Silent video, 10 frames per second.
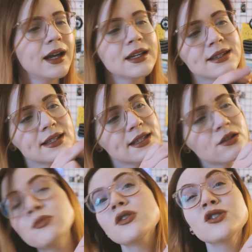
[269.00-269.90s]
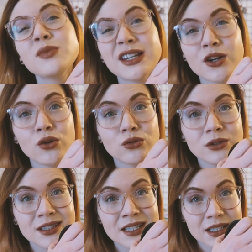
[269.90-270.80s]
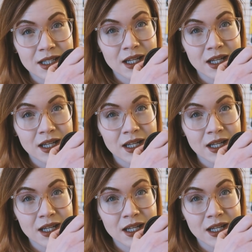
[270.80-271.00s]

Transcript: I guess this is supposed to be gold.